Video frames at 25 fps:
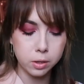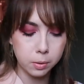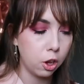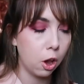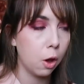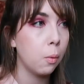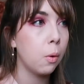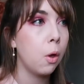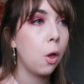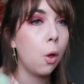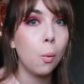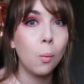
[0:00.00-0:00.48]
So
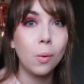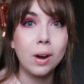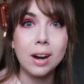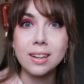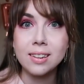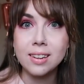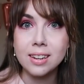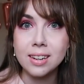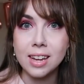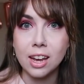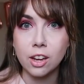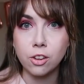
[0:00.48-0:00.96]
what I
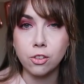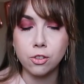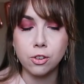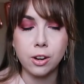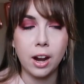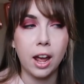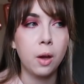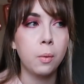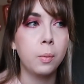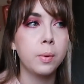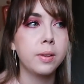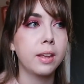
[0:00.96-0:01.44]
did
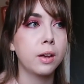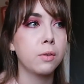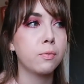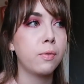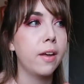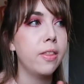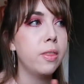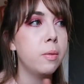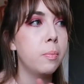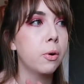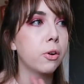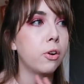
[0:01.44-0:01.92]
yesterday was I
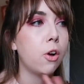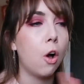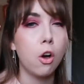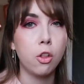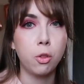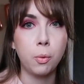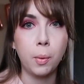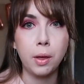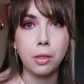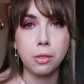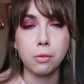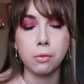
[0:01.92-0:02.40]
read the book all
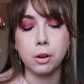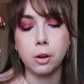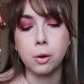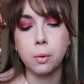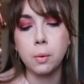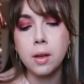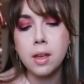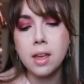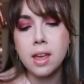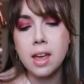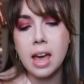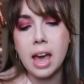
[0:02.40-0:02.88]
the way
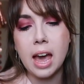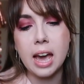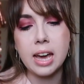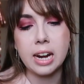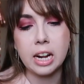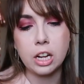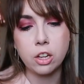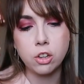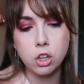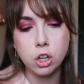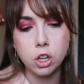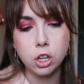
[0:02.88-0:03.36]
through and
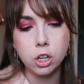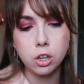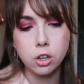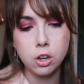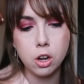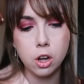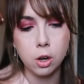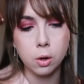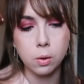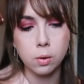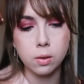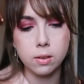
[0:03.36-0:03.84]
I took
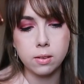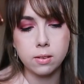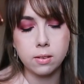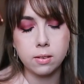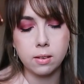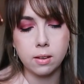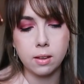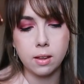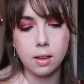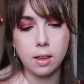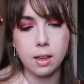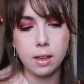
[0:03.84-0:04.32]

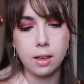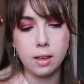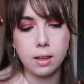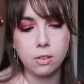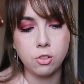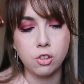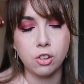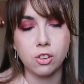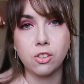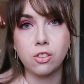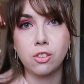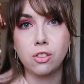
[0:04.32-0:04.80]
notes
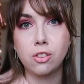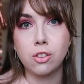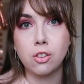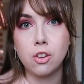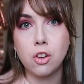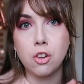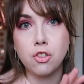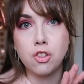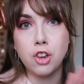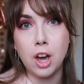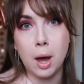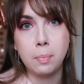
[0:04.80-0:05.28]
just
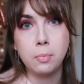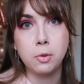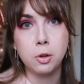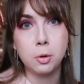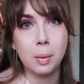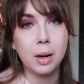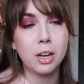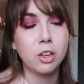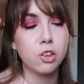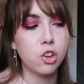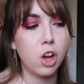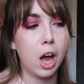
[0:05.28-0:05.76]
chapter
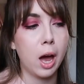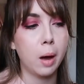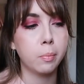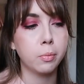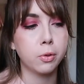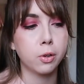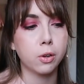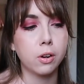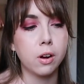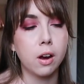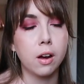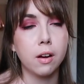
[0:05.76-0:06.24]
by
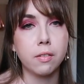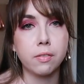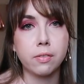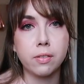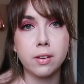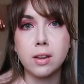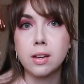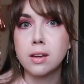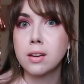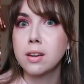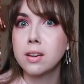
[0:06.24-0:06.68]
chapter of